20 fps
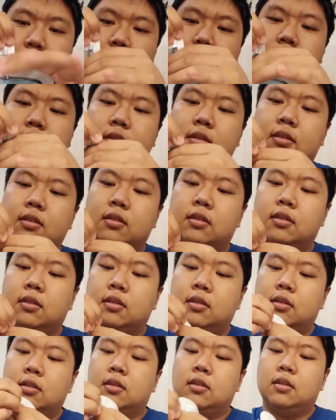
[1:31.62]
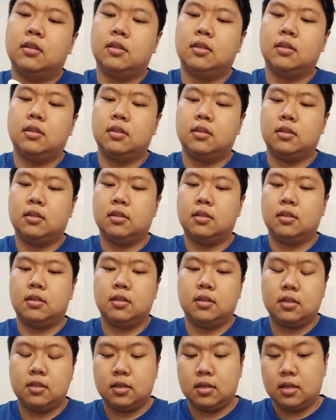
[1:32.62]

[no speech]